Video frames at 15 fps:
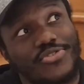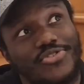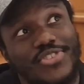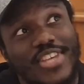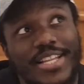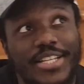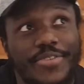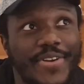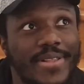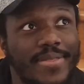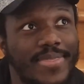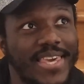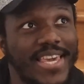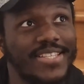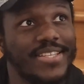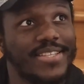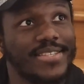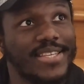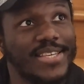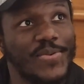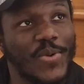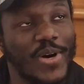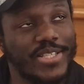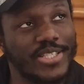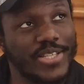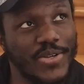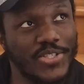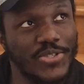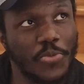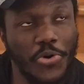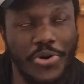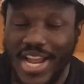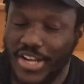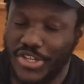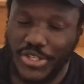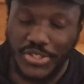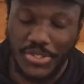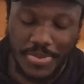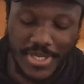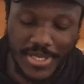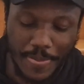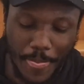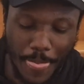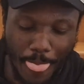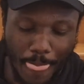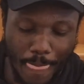saying different things to see what sounds more natural to me.